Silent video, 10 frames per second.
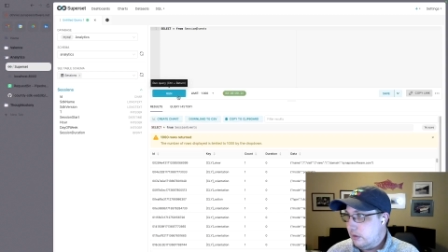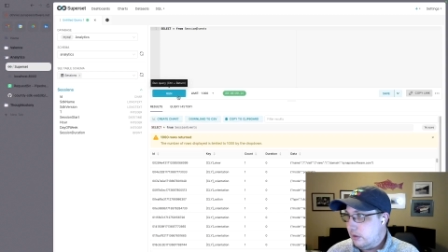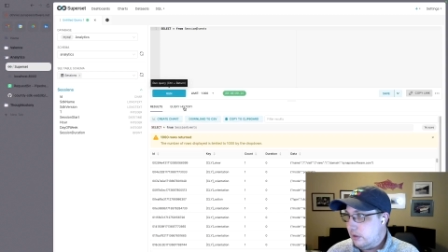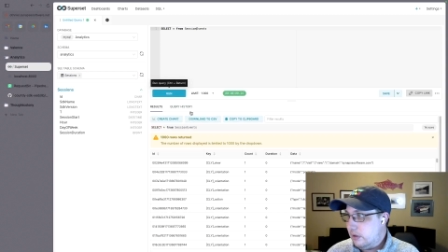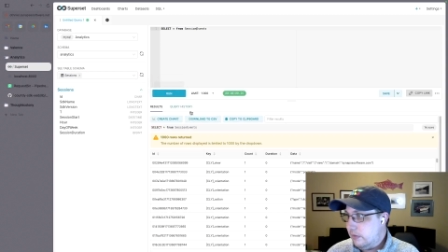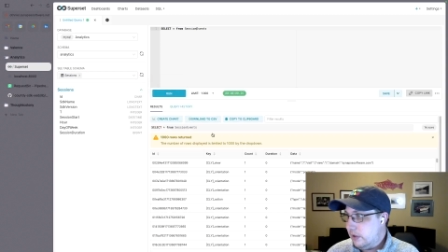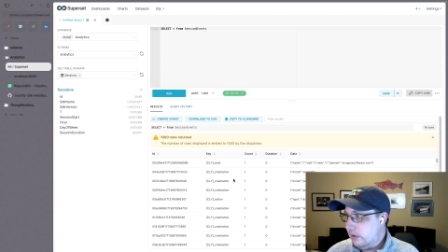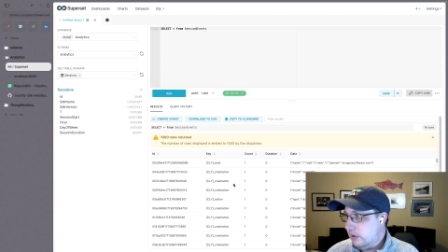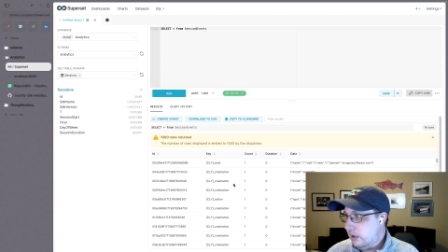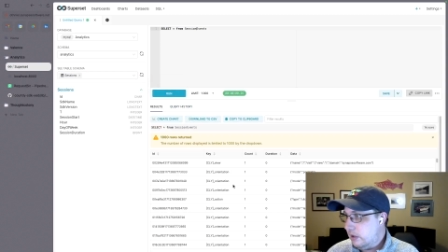Session
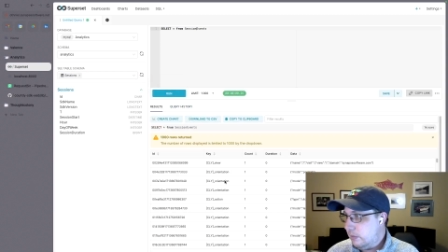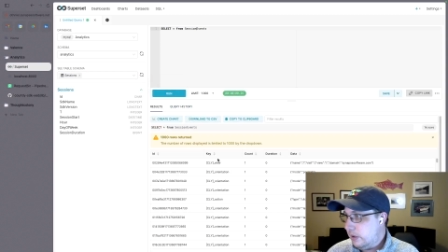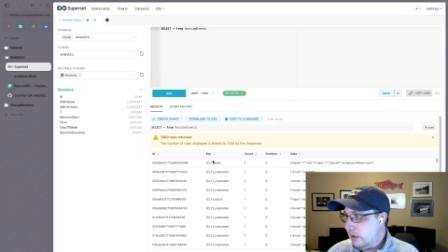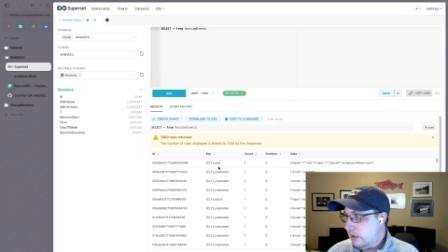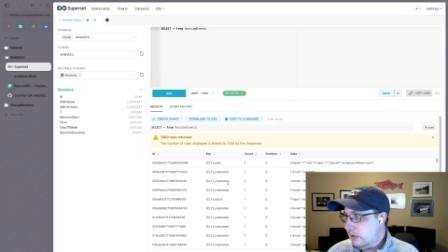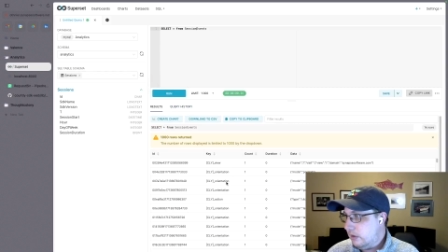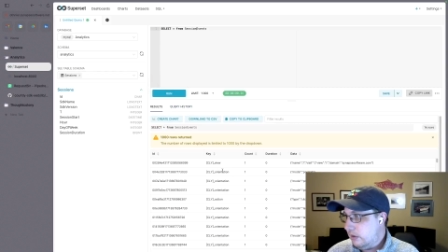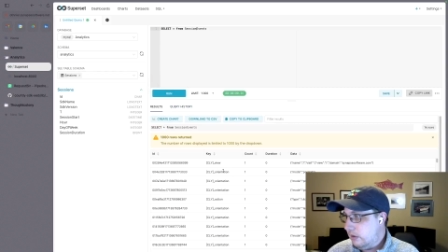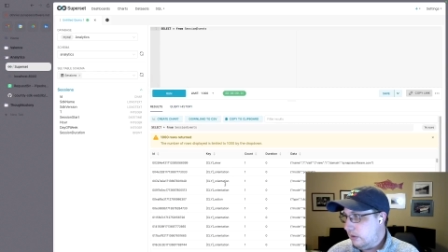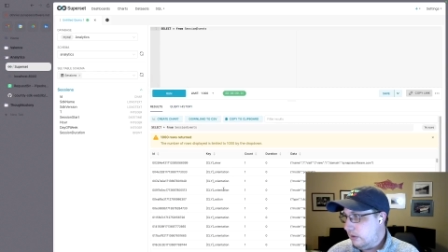events. And there we get,
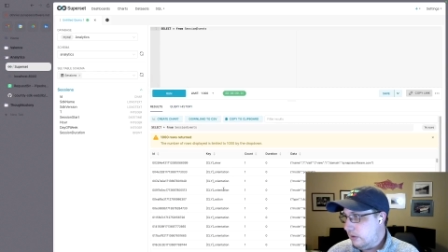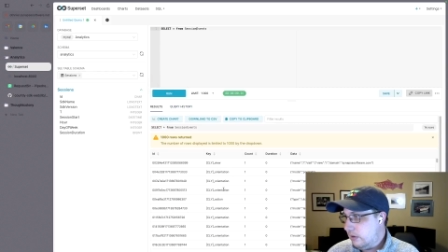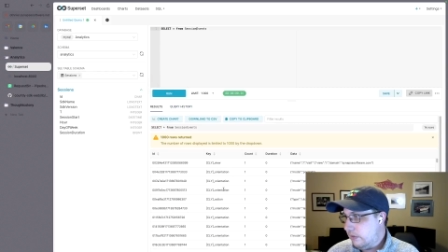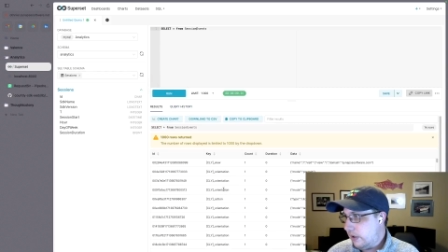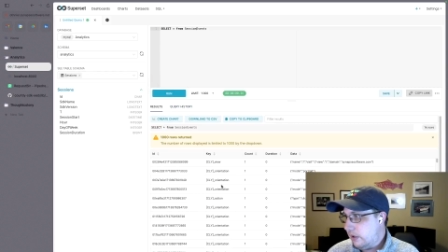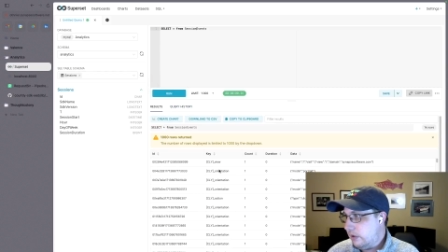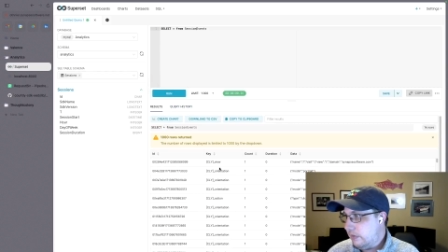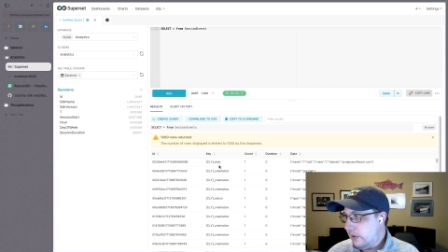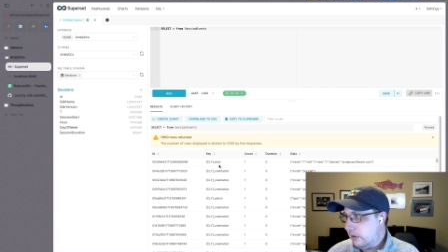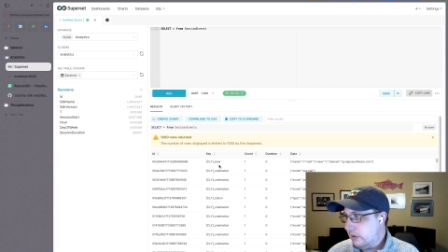you know, various
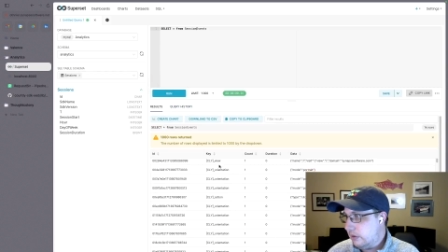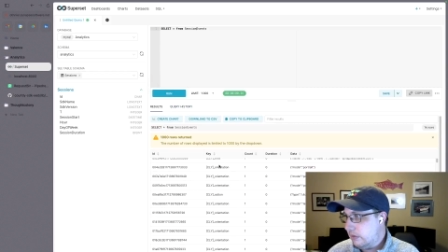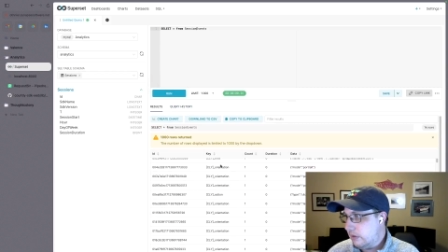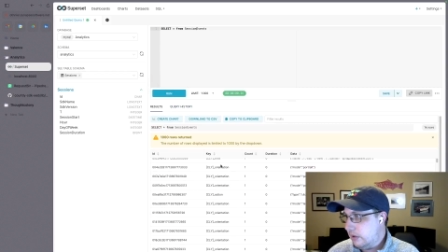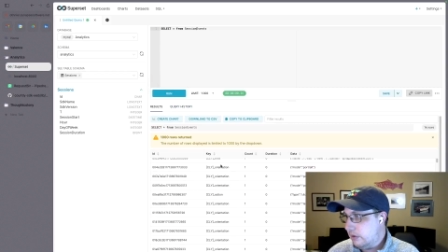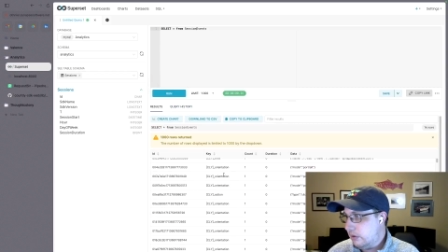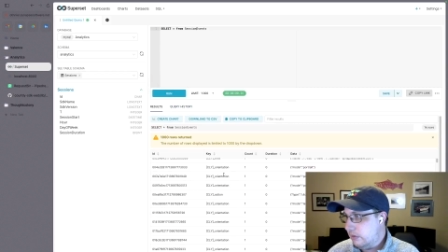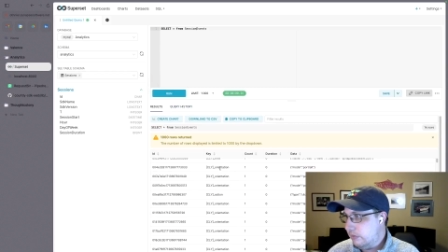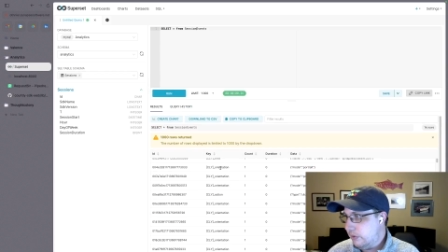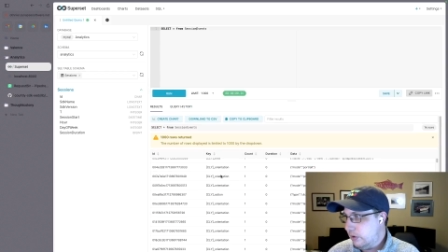events, right?
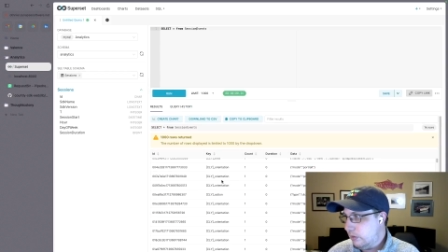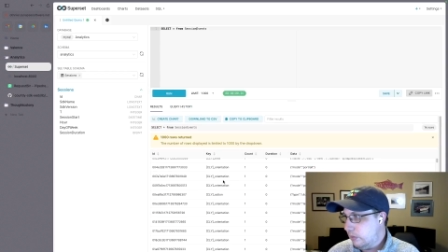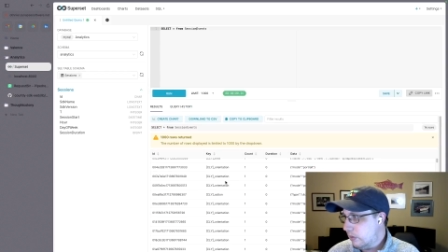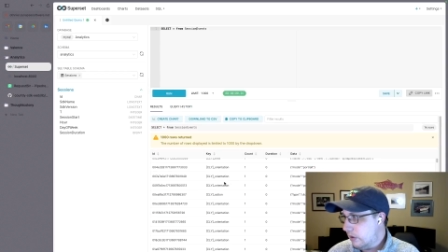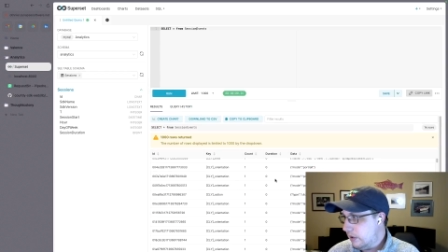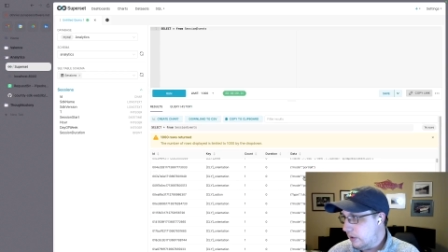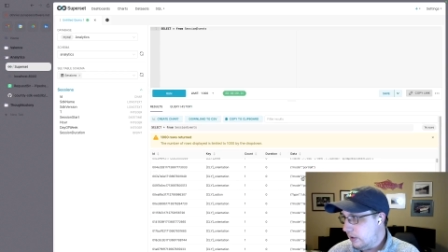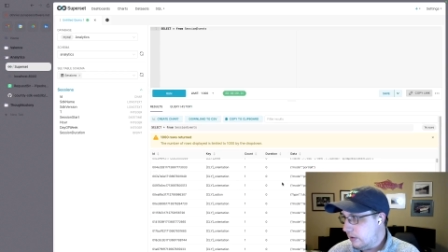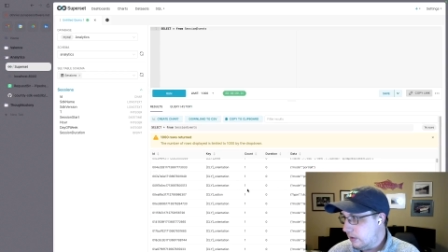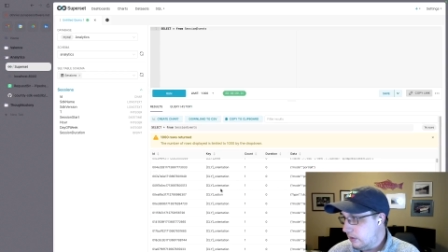So view,
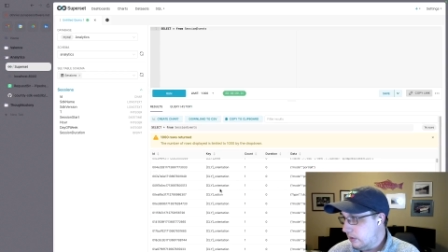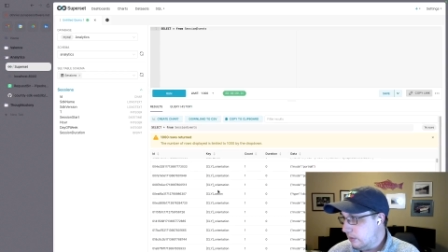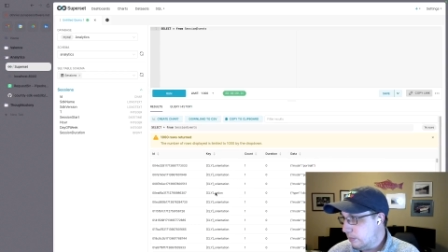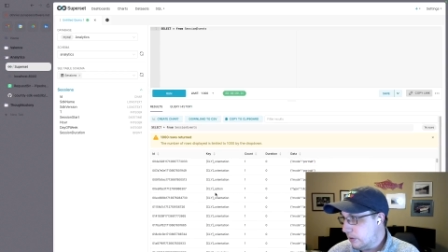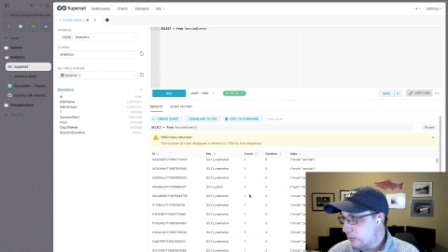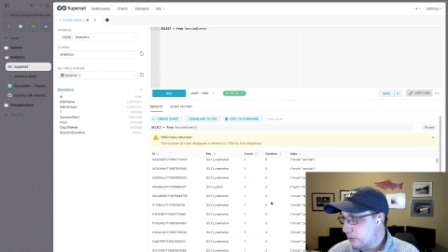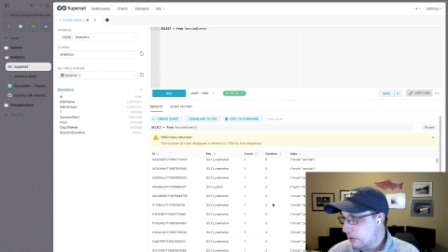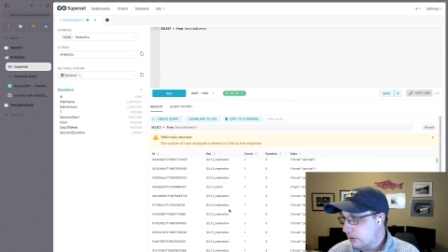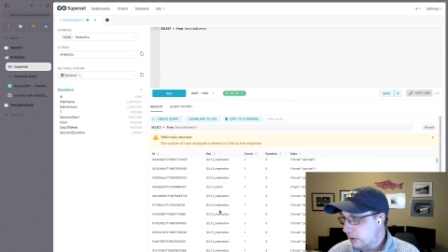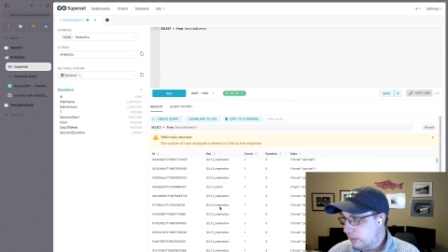orientation, a bunch of
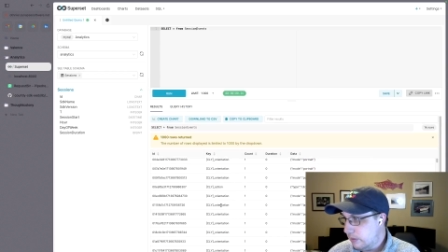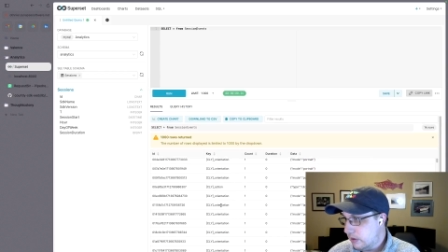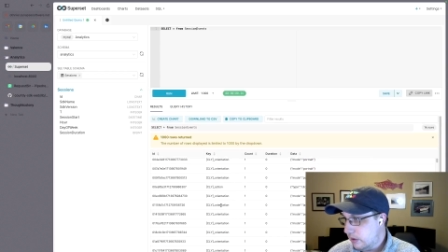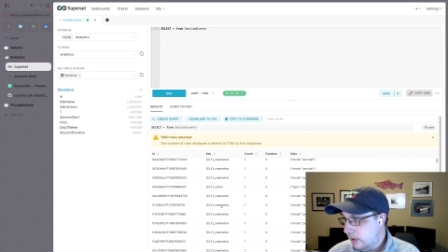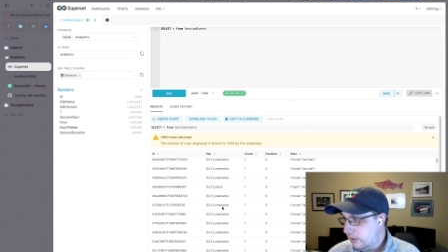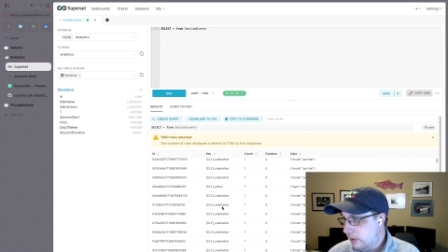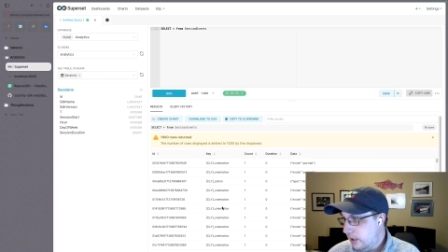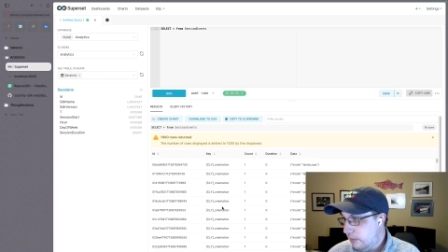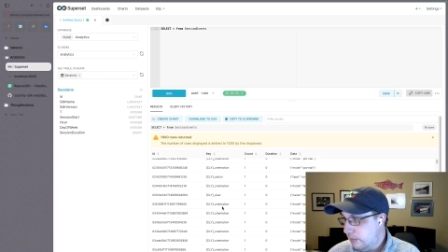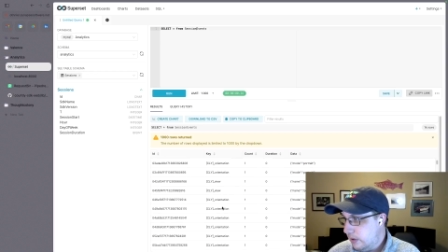portrait, a bunch of
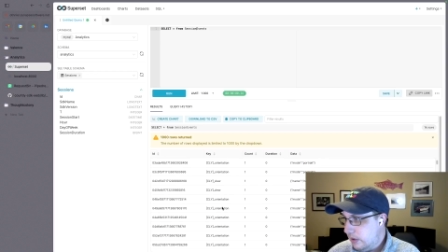landscape,